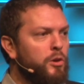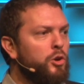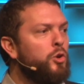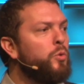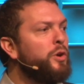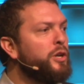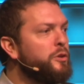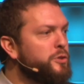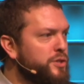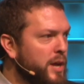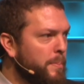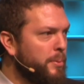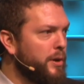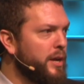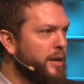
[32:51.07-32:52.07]
Who are you
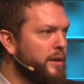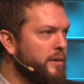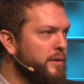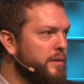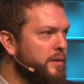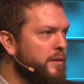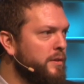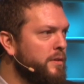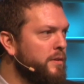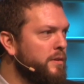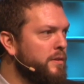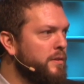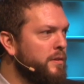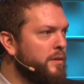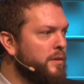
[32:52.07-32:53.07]
shepherding?
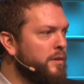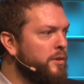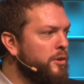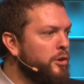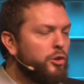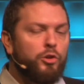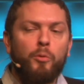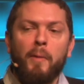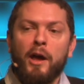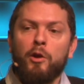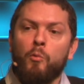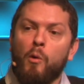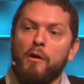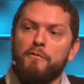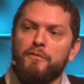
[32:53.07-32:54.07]
No matter
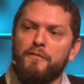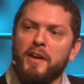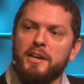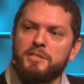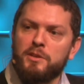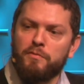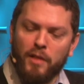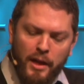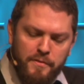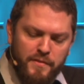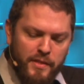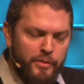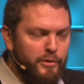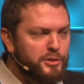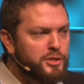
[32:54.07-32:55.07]
what phase of life
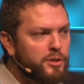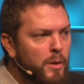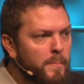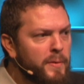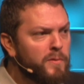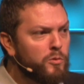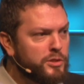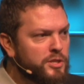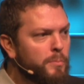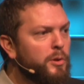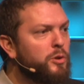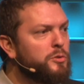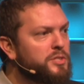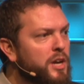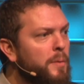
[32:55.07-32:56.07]
in, there's someone
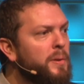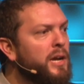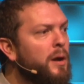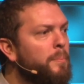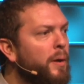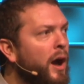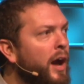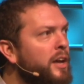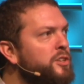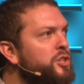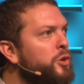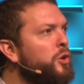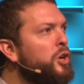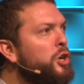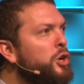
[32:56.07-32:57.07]
who's coming up behind
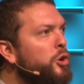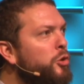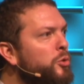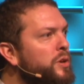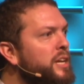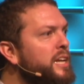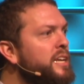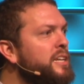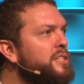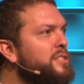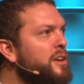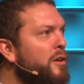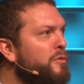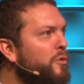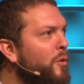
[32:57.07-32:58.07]
you who needs
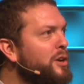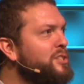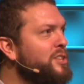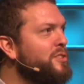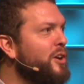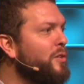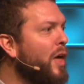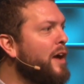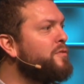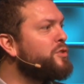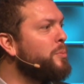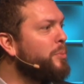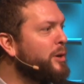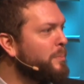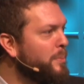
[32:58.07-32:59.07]
a voice in their life to
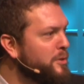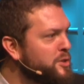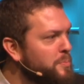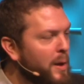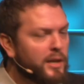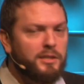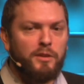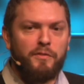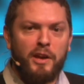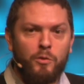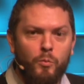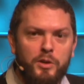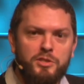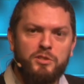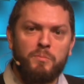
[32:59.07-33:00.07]
bring perspective and
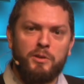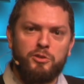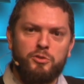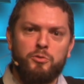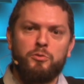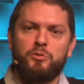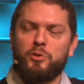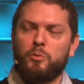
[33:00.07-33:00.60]
wisdom and truth